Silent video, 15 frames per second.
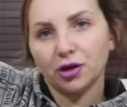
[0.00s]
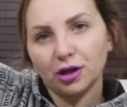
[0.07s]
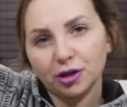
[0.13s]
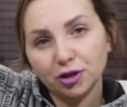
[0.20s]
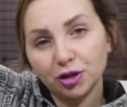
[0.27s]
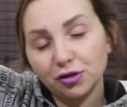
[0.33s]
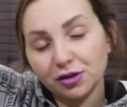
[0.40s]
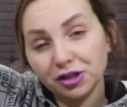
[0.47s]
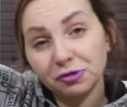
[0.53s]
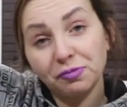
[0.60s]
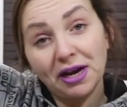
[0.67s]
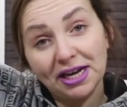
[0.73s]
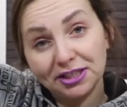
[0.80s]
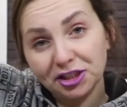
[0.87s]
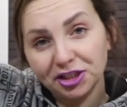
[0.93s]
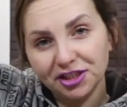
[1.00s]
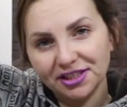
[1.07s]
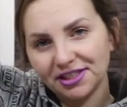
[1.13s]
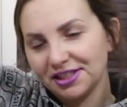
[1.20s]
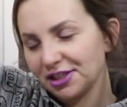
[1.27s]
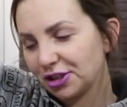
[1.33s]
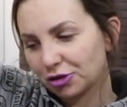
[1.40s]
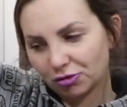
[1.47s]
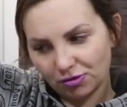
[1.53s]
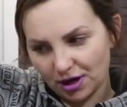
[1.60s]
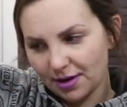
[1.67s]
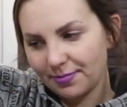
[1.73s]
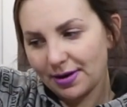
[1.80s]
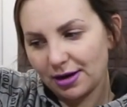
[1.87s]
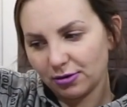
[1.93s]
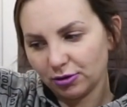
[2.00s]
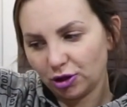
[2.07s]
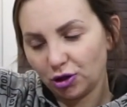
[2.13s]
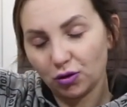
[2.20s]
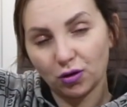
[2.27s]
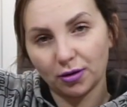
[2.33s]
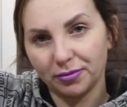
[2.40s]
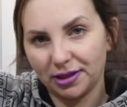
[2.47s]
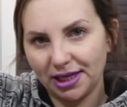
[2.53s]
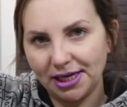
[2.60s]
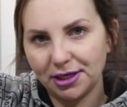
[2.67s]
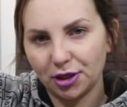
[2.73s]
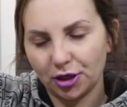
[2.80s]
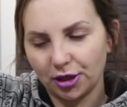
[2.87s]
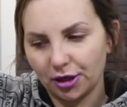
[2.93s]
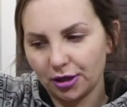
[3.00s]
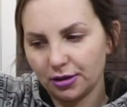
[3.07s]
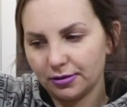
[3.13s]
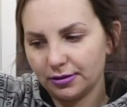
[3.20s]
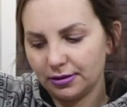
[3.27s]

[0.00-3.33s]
can also use a spatula to scrape out your blender